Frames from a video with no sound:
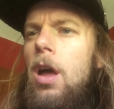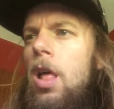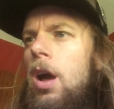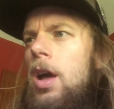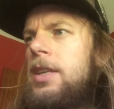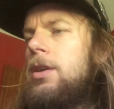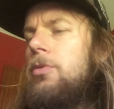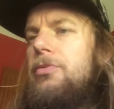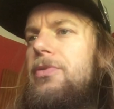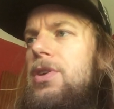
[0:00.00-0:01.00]
I
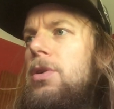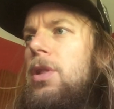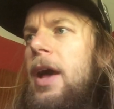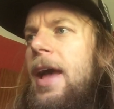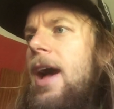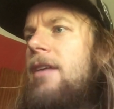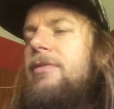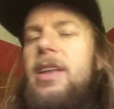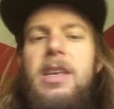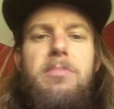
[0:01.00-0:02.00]
don't feel I have
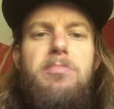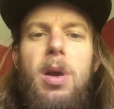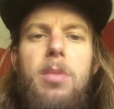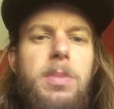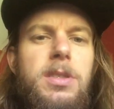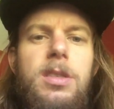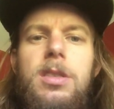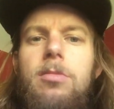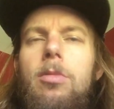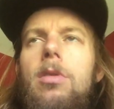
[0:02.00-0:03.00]
any purpose in
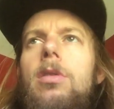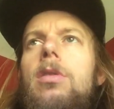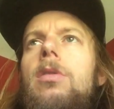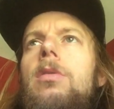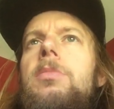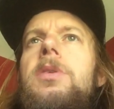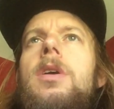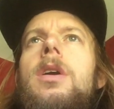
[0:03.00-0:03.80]
the world.